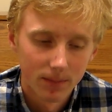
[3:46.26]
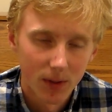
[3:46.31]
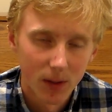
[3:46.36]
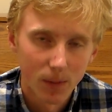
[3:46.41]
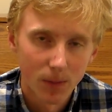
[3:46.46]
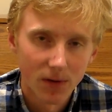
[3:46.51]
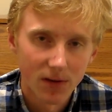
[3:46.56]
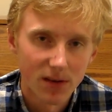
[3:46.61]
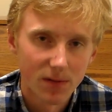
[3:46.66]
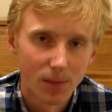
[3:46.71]

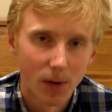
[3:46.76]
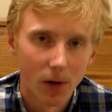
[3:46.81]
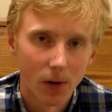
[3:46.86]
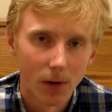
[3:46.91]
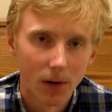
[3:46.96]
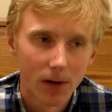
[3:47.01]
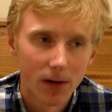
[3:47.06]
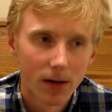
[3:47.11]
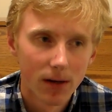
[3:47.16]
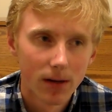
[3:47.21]
People
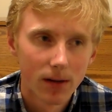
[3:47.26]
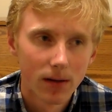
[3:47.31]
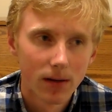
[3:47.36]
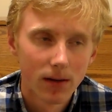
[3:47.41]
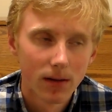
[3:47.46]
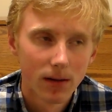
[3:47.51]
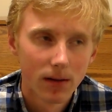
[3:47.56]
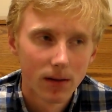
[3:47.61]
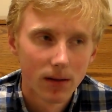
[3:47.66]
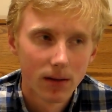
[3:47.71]
spoke.
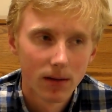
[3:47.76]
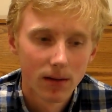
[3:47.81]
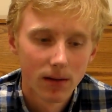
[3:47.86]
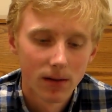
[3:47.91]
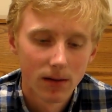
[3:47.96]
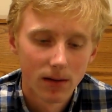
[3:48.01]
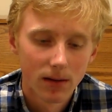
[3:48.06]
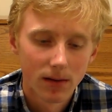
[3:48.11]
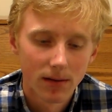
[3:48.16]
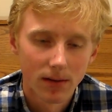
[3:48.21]

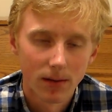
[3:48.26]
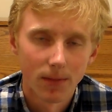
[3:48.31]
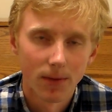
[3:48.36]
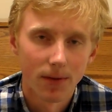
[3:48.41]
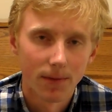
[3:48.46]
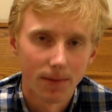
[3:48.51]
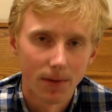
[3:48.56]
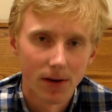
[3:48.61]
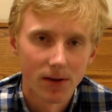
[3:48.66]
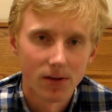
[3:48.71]
Some of
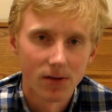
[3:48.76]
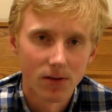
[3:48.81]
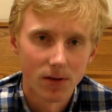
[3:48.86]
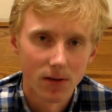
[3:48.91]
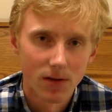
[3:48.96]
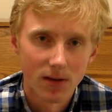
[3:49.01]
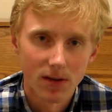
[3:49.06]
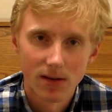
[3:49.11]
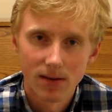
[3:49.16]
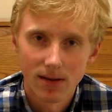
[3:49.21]
the French
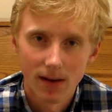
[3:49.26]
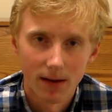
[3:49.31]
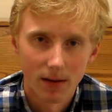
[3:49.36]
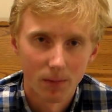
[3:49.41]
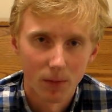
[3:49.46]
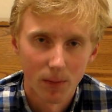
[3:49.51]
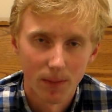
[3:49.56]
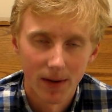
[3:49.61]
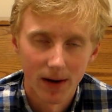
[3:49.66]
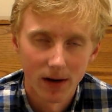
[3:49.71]
students
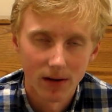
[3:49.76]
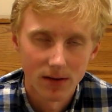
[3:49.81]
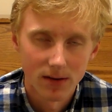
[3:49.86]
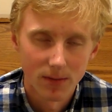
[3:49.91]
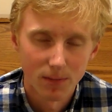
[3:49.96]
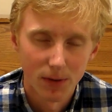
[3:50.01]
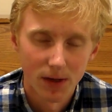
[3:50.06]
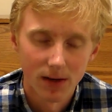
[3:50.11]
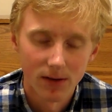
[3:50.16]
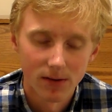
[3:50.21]
had prepared
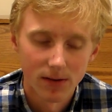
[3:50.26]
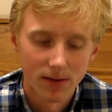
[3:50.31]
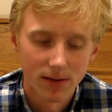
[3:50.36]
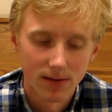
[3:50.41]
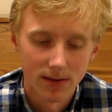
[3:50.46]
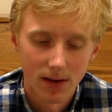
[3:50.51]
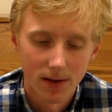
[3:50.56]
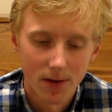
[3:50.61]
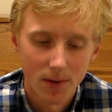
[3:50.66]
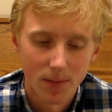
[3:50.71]

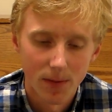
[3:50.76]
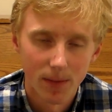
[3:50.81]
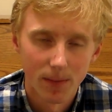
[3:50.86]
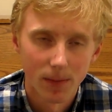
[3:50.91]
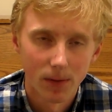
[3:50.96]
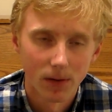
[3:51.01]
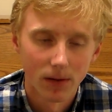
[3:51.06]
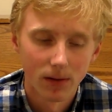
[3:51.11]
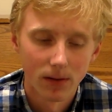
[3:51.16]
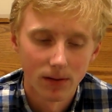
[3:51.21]
speeches. Other
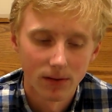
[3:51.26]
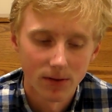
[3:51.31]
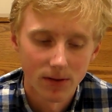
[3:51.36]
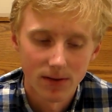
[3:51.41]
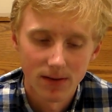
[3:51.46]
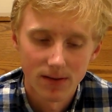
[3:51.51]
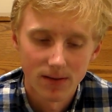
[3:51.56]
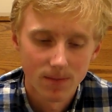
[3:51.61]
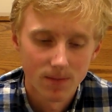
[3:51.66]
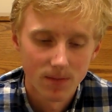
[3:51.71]
people,
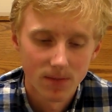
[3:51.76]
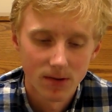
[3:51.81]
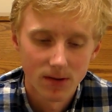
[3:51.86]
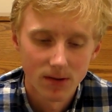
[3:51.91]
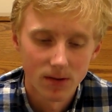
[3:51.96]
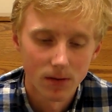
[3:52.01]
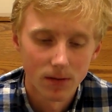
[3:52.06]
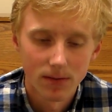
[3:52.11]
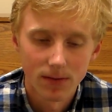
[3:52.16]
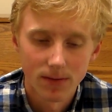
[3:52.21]
just
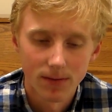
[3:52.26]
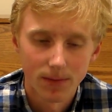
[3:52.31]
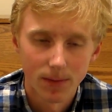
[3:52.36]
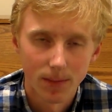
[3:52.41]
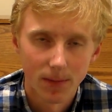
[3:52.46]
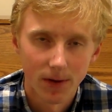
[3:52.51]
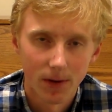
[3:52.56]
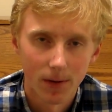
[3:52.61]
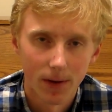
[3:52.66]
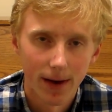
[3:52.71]
students
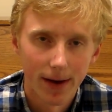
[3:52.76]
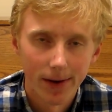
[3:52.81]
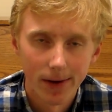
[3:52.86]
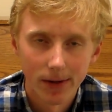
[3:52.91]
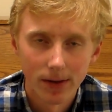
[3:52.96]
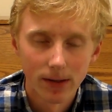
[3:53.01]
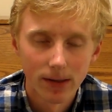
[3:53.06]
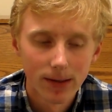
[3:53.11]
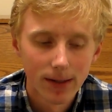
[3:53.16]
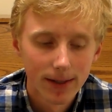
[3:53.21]
from the
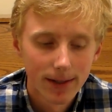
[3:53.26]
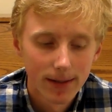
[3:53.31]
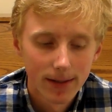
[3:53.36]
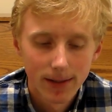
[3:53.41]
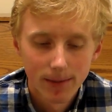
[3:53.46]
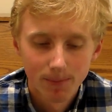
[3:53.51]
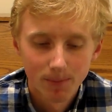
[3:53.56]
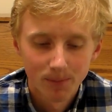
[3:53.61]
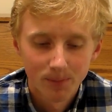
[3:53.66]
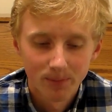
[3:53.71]
crowd,
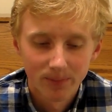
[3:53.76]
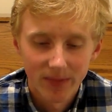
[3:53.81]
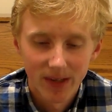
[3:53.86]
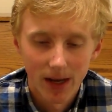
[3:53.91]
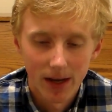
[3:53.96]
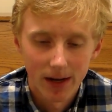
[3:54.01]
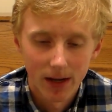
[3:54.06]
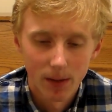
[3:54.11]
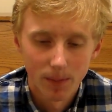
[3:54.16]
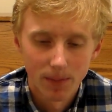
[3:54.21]

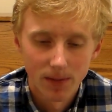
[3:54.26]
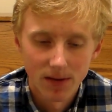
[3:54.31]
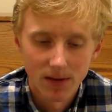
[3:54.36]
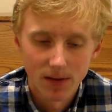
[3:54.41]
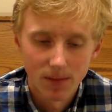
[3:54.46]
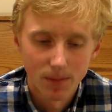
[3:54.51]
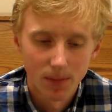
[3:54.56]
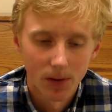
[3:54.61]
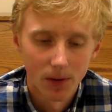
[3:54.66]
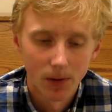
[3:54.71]
got up and
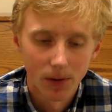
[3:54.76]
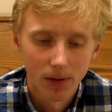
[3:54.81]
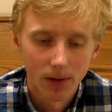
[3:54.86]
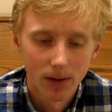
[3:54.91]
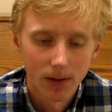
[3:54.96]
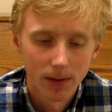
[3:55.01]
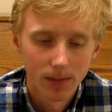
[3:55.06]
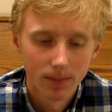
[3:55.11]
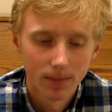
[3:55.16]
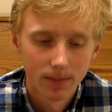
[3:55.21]

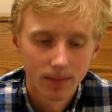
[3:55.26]
spoke.